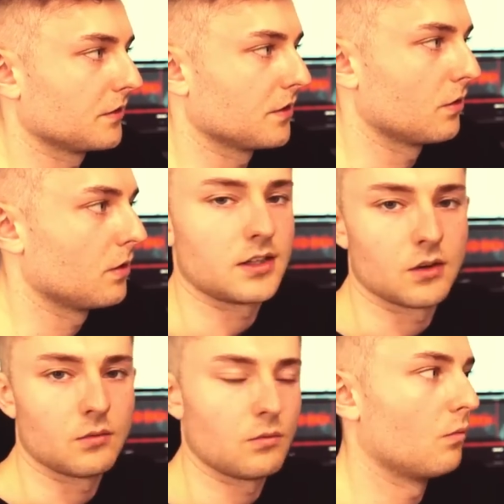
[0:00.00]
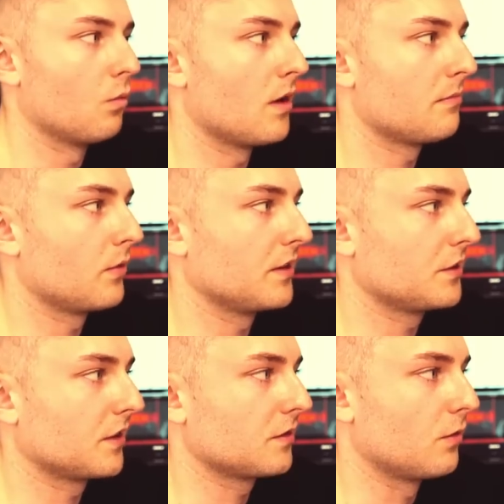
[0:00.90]
So,
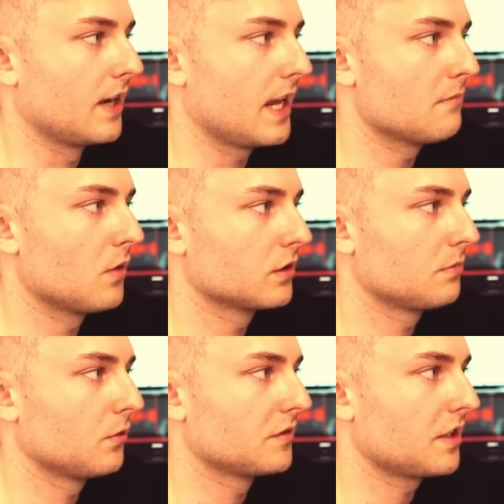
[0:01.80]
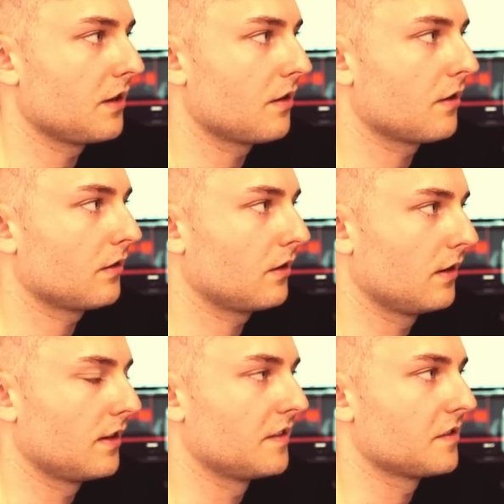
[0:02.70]
1.618 multiples here,
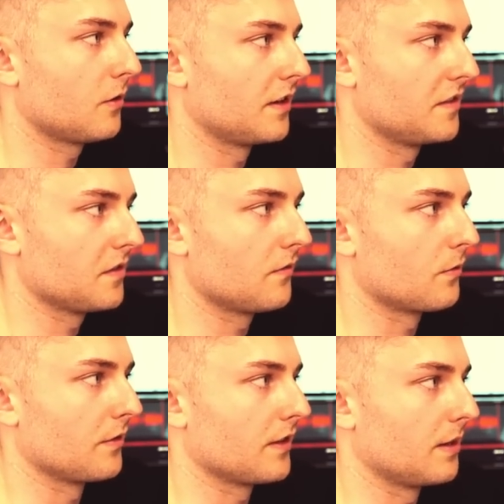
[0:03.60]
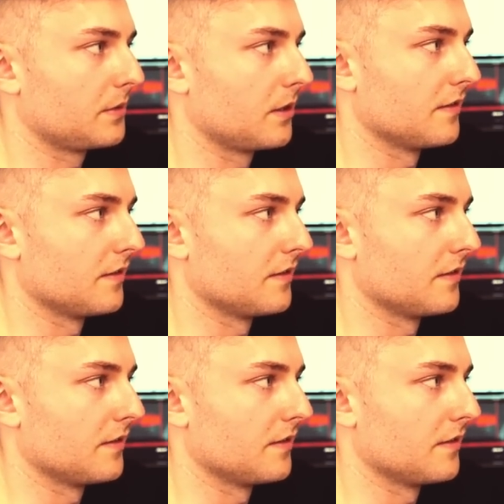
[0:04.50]
and then so on and so forth up here.